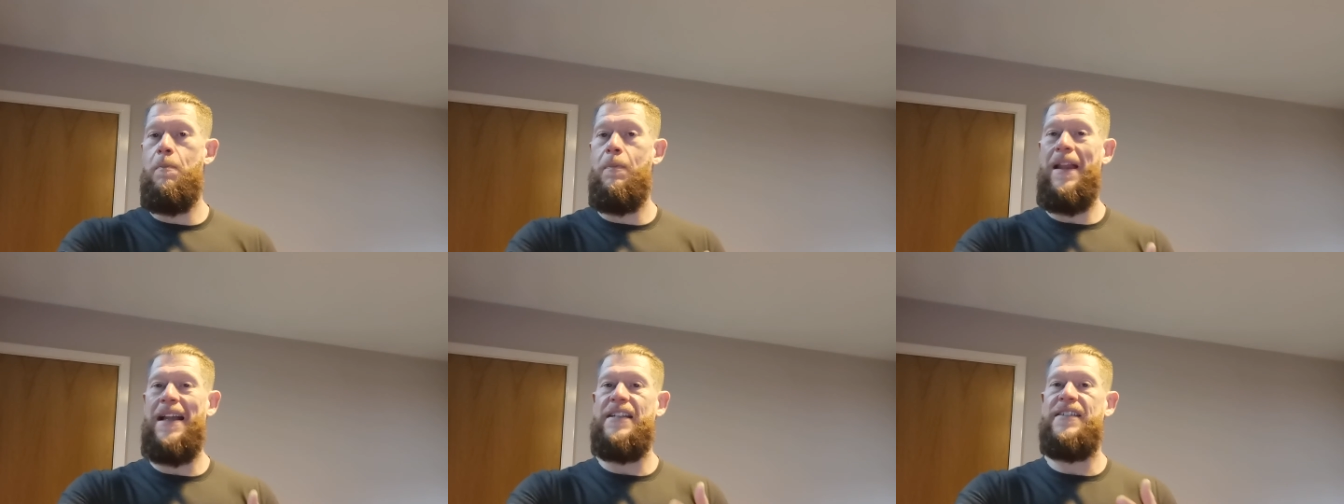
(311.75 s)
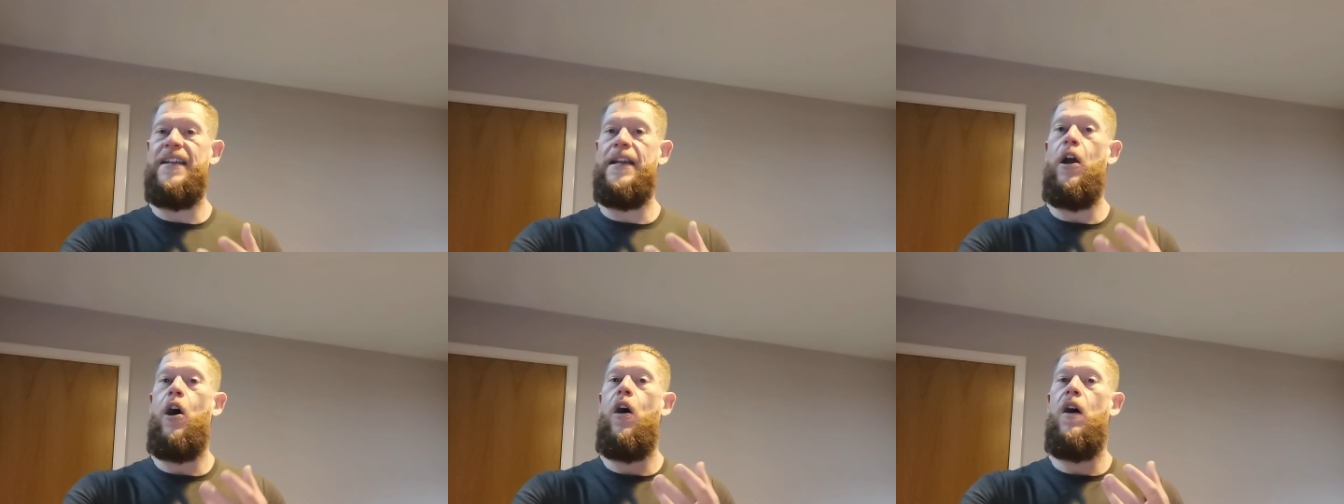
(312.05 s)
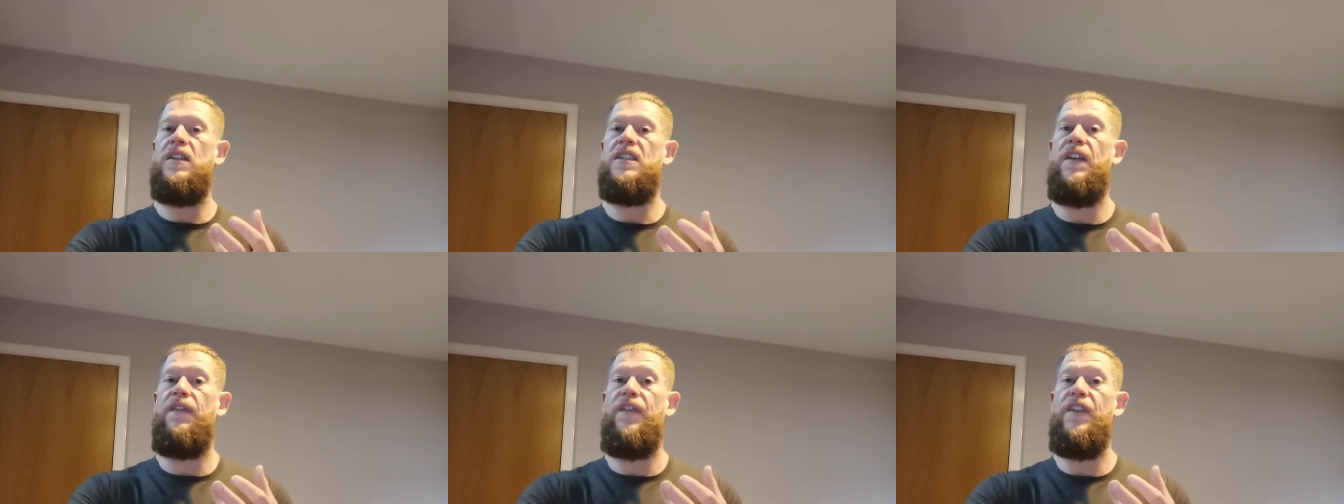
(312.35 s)
Let's say
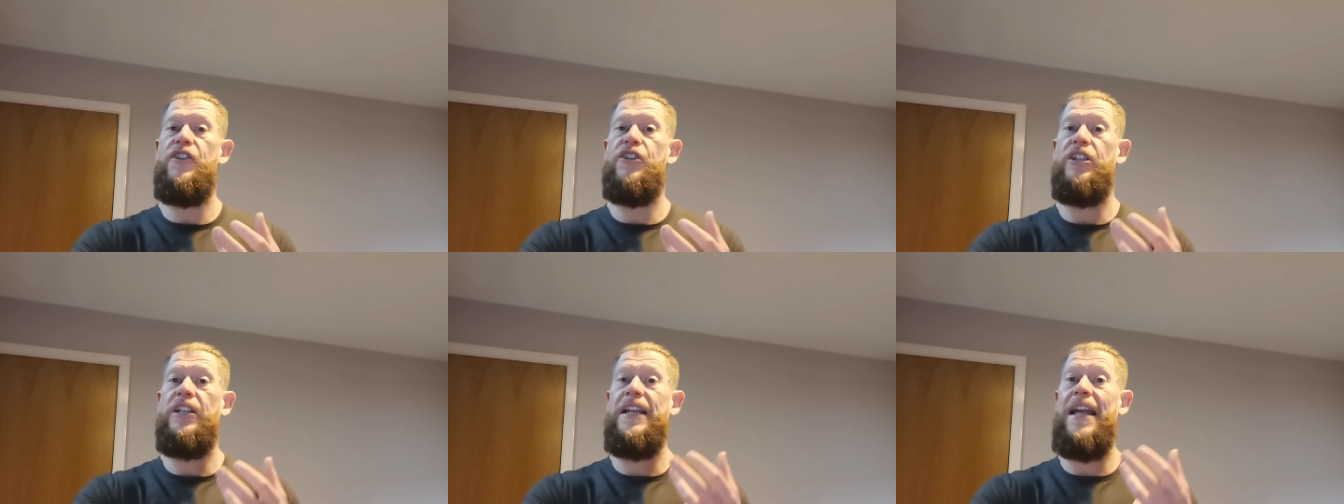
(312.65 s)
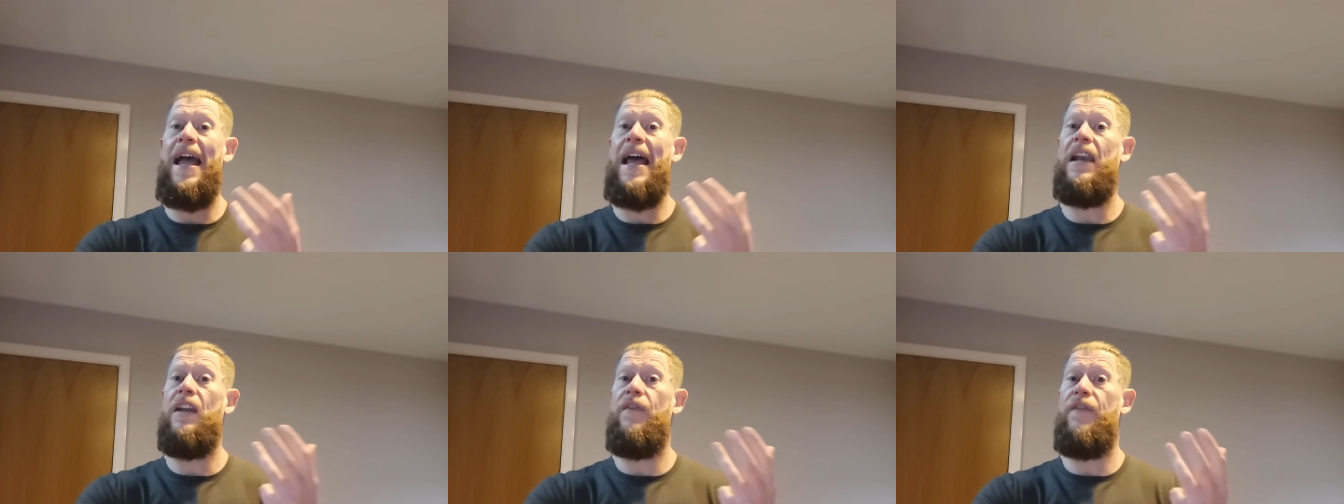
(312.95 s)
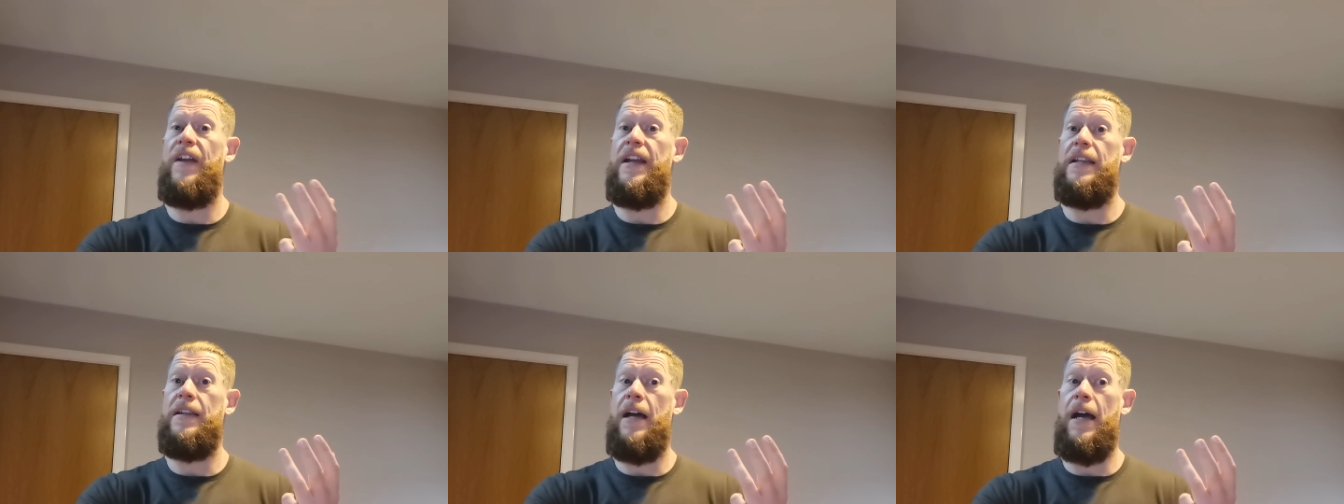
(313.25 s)
artificially
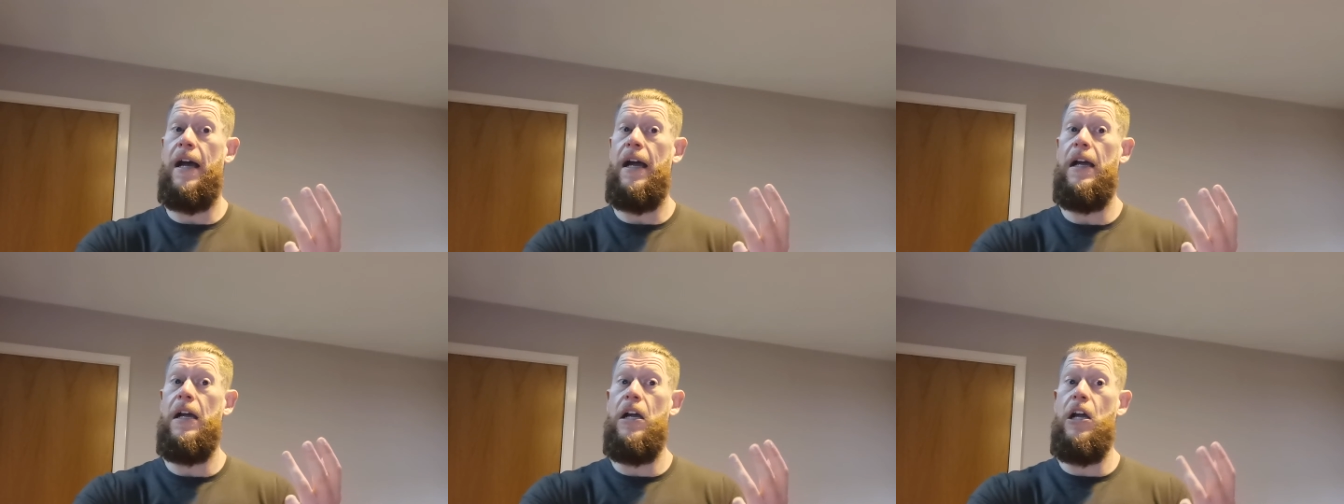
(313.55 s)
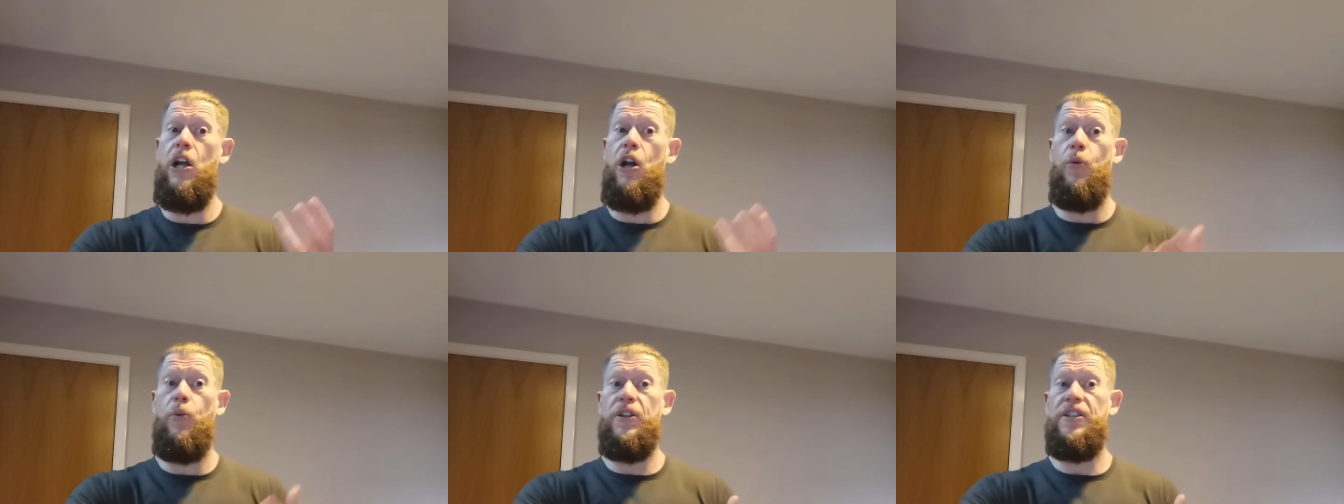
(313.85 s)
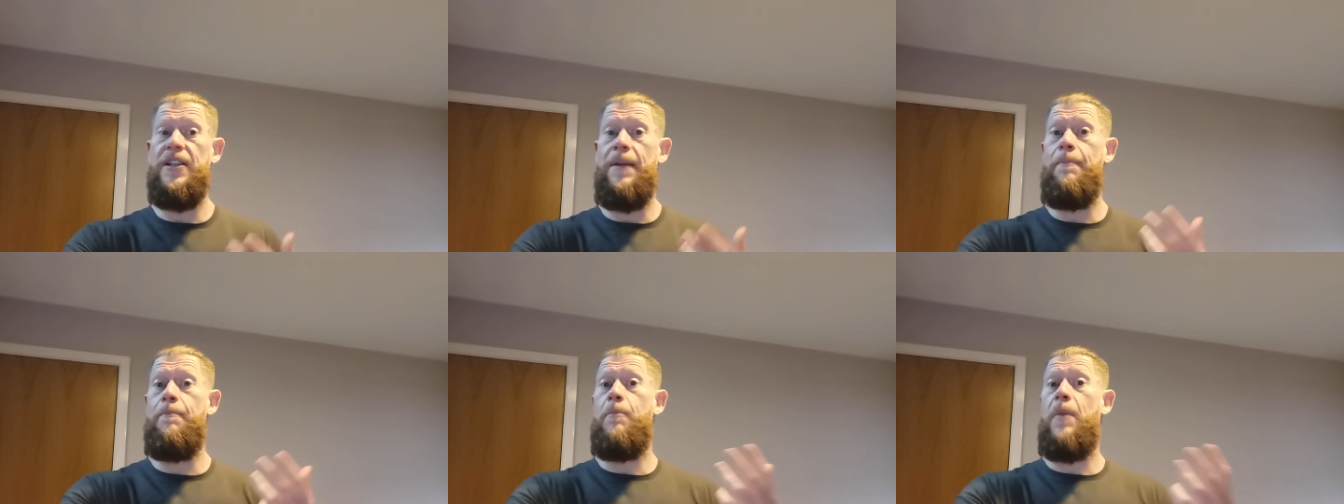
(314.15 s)
elevate that,
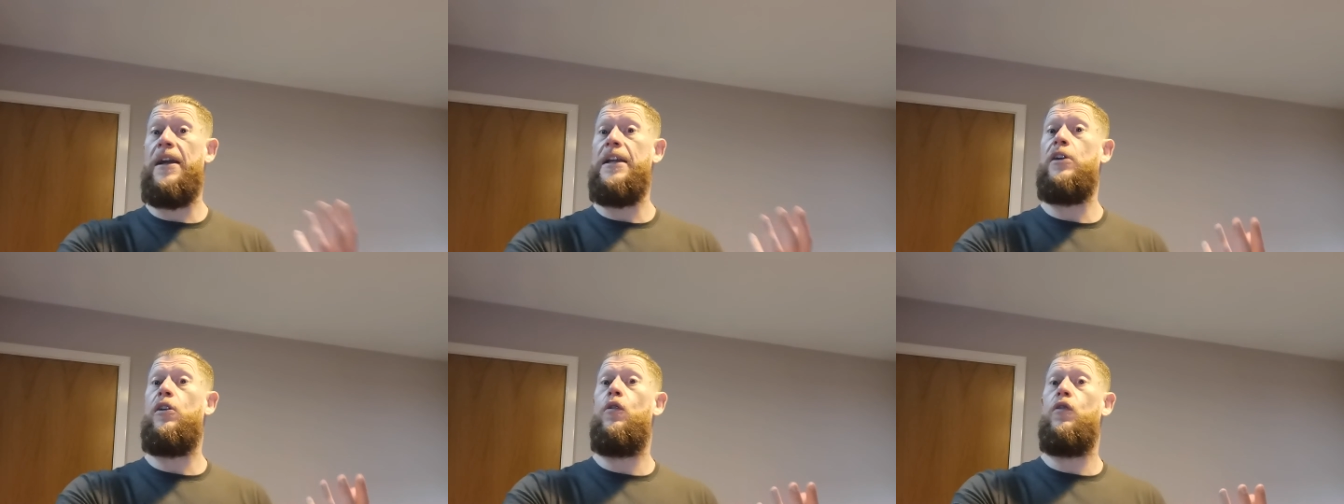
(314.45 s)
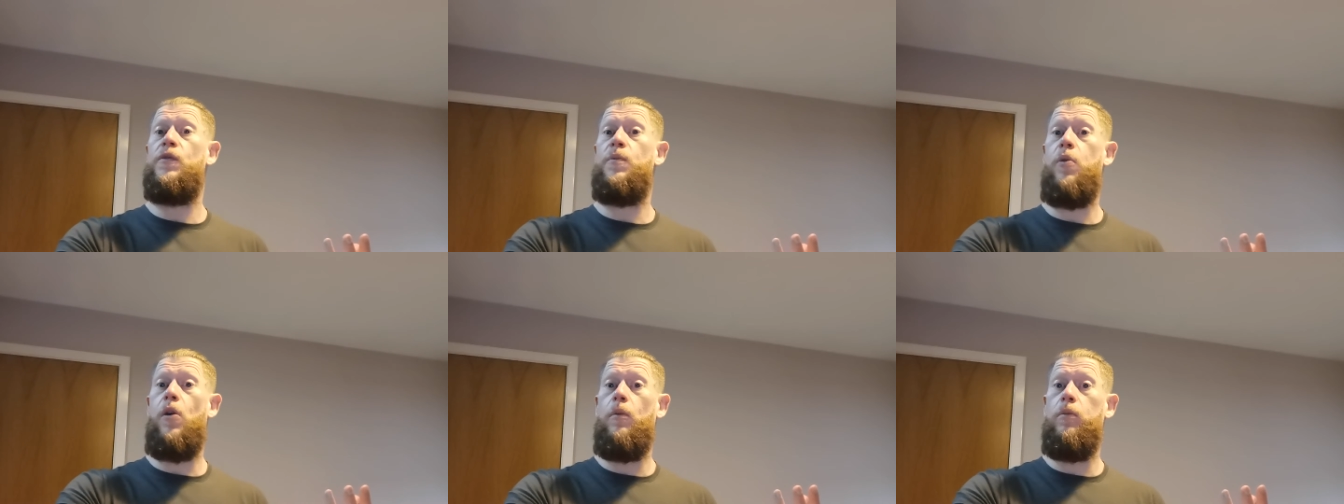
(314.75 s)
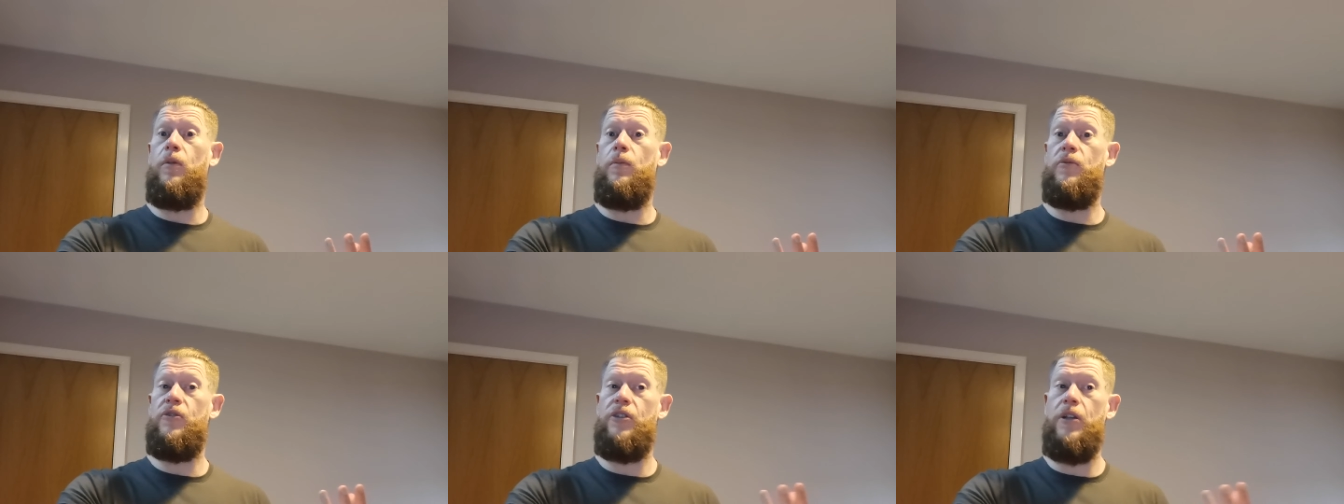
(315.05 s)
which then might cause
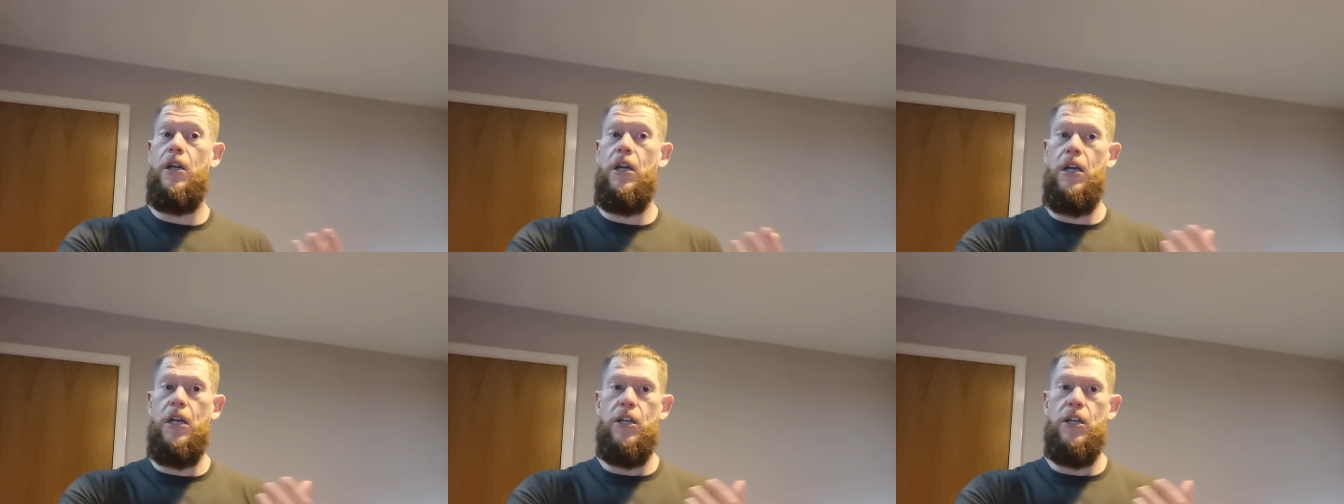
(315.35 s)
problems.